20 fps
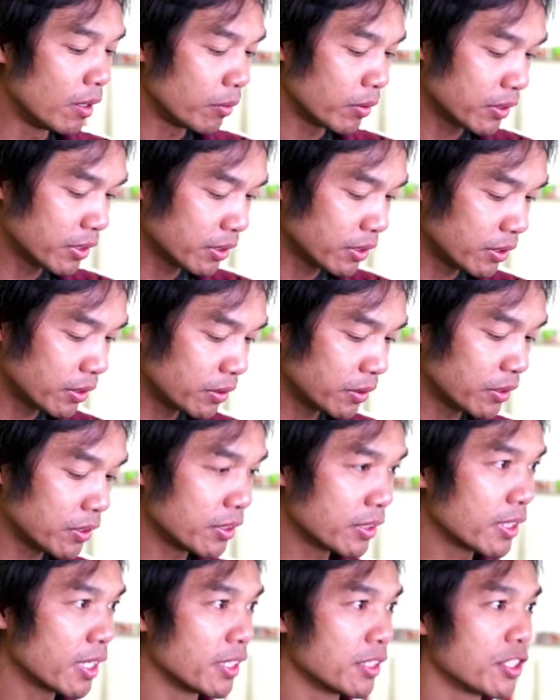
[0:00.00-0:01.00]
what you do is
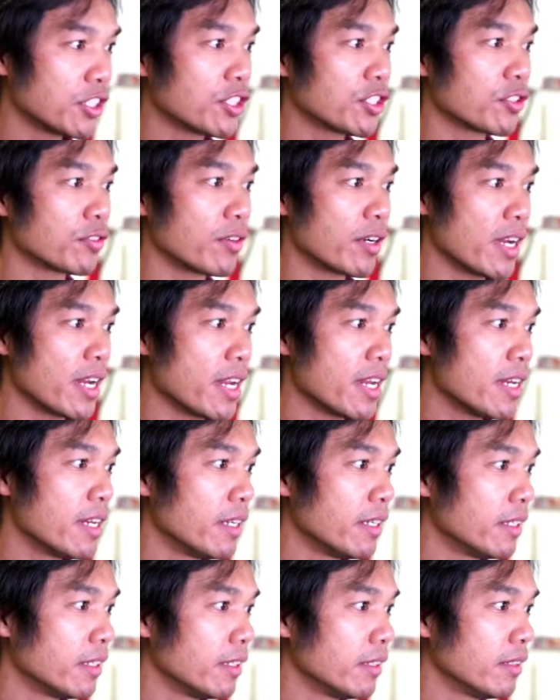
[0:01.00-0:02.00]
you touch
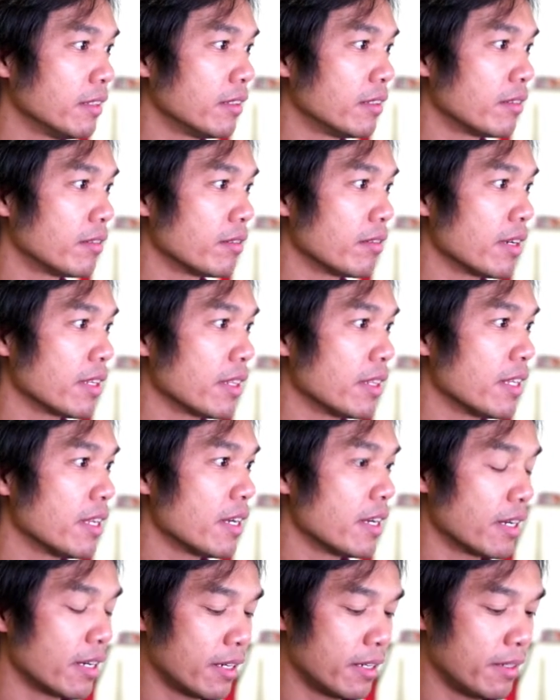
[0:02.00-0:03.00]
trade right
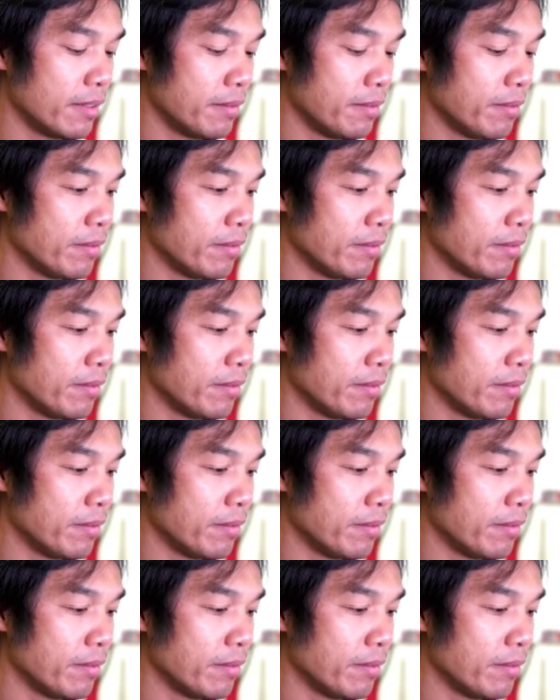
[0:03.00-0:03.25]
there.